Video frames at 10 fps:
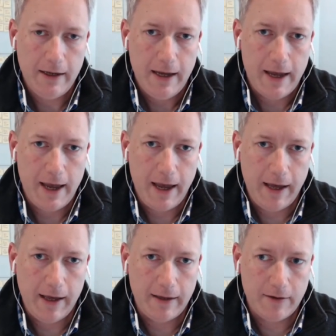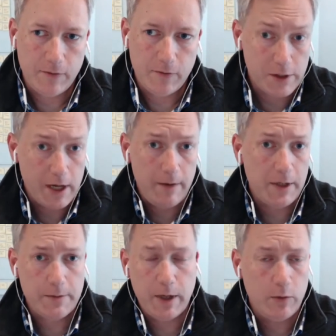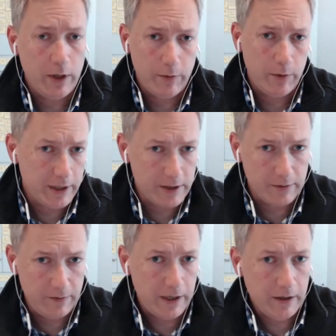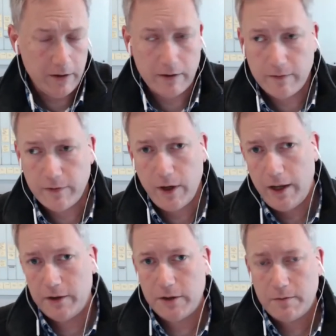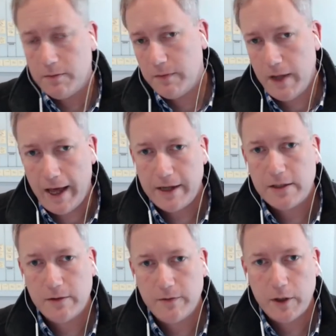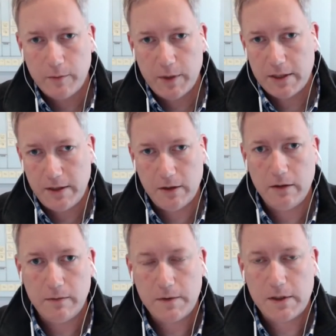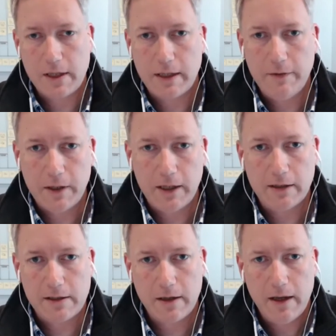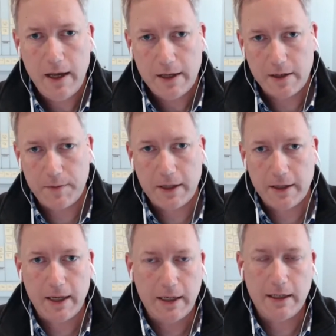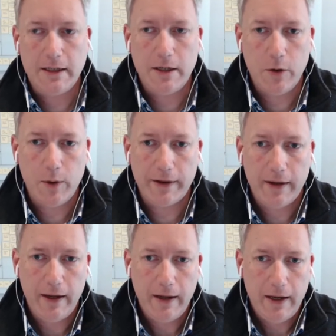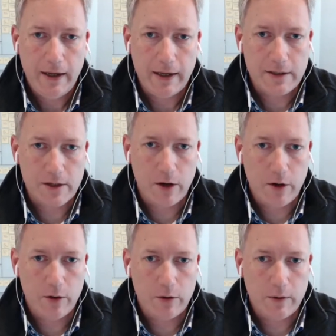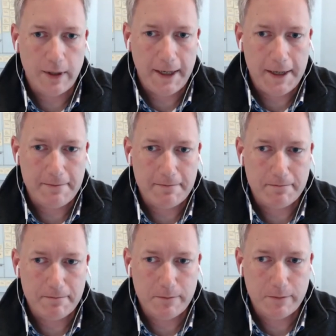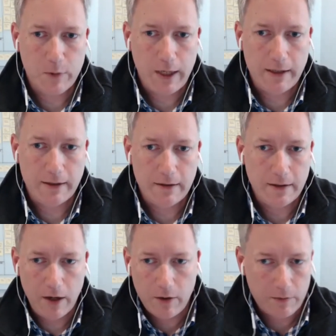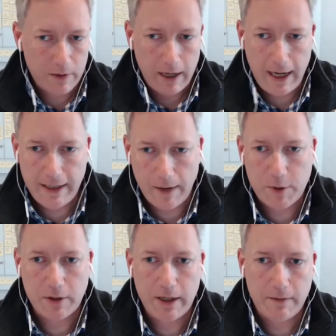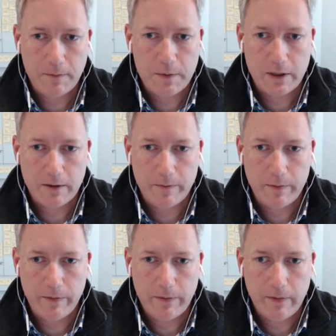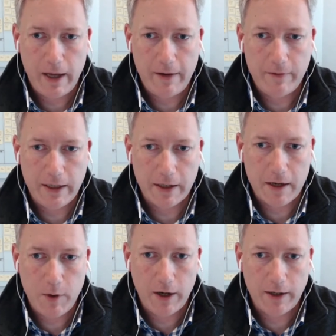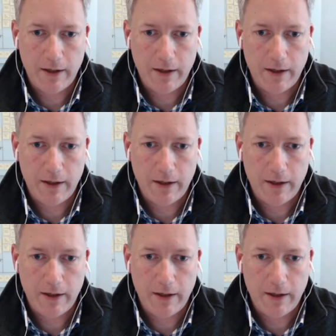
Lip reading: And for some, it's been really, really severe. And for others, not as severe, but still significant, something that they need to deal with. And so when, I had the opportunity to have Nina come on and